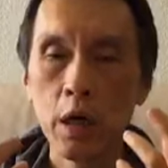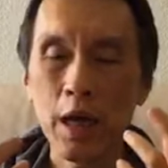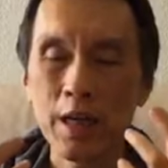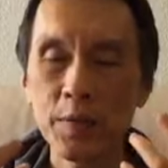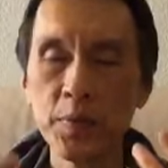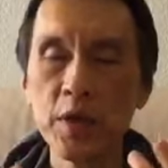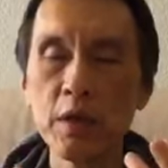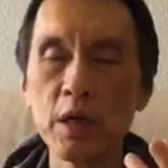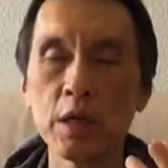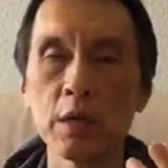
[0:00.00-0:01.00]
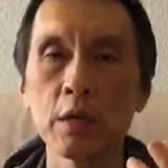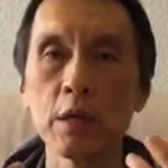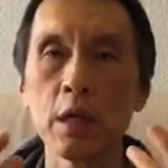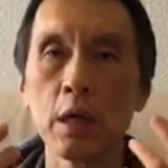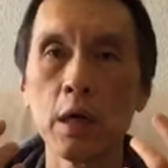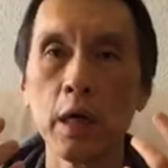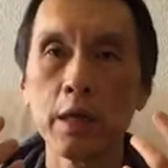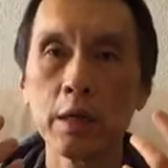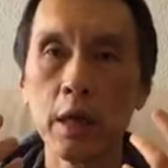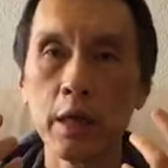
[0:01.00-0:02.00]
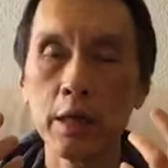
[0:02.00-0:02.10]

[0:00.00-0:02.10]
experience and